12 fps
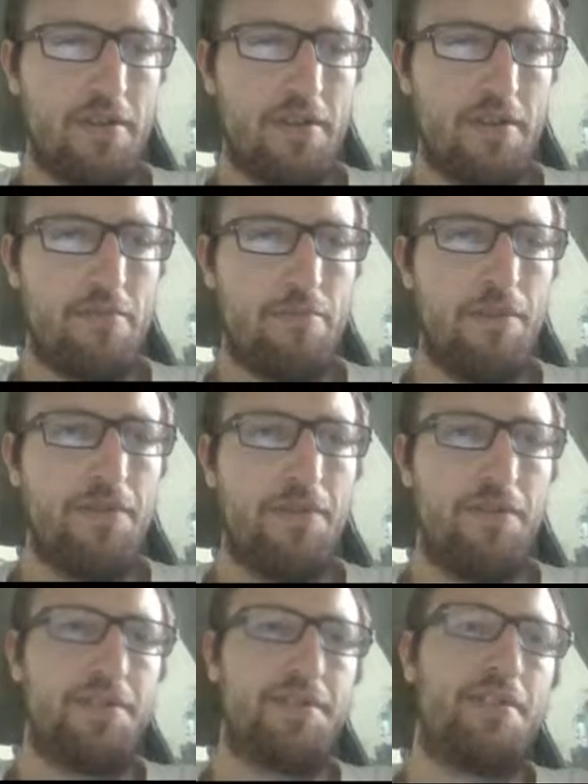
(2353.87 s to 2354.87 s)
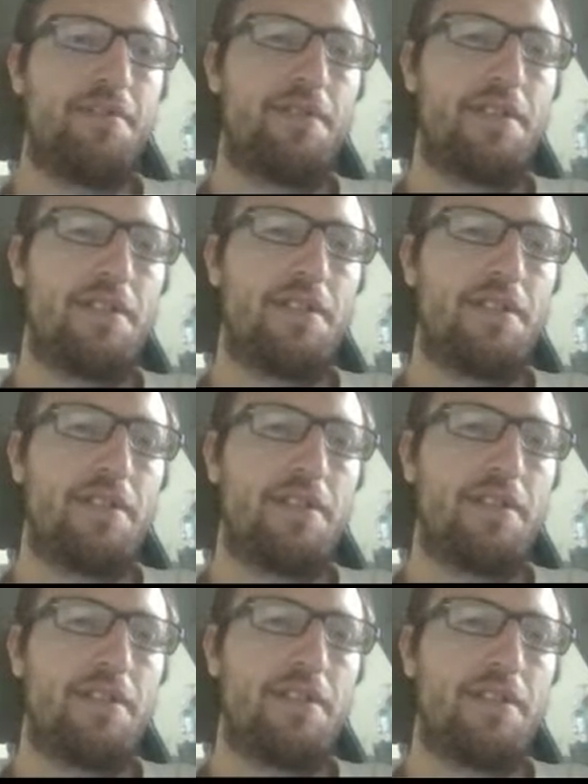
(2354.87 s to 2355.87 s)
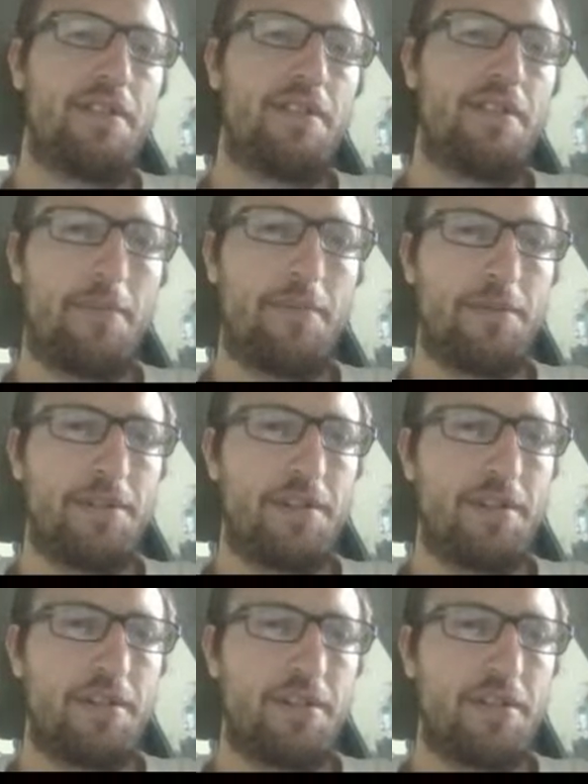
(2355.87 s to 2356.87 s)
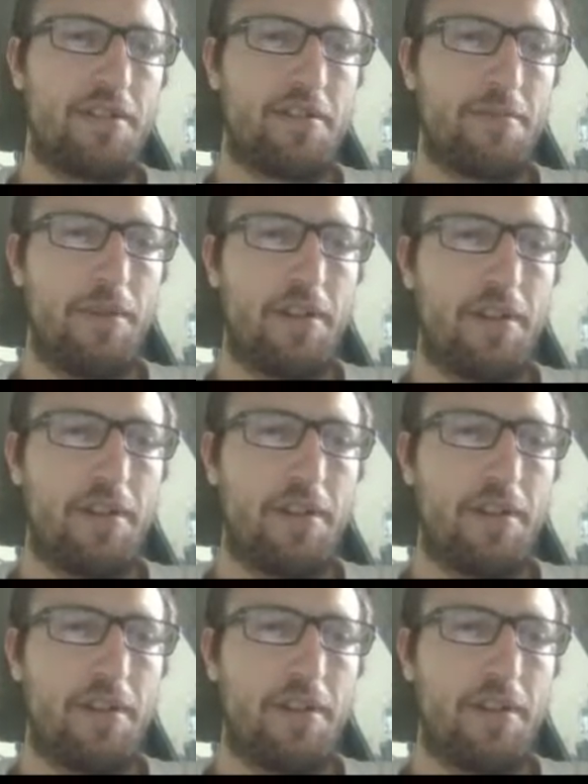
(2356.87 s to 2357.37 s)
Both of those aren't really good optimizations I should make.